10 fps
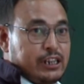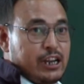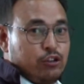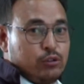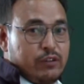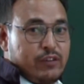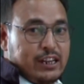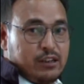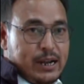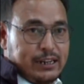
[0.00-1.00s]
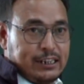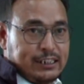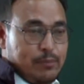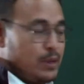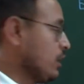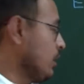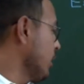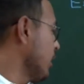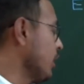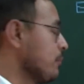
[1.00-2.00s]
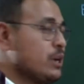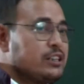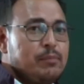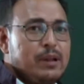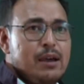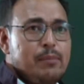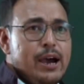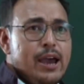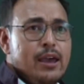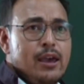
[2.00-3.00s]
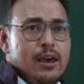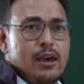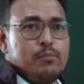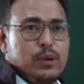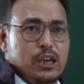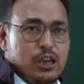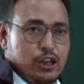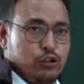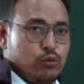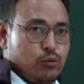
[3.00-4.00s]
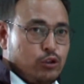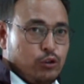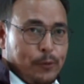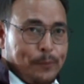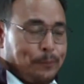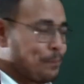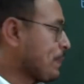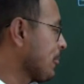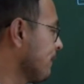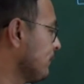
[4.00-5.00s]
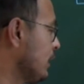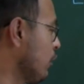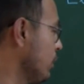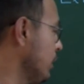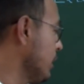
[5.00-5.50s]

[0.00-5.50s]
delta Q divided by delta P multiplied by P into Q. Now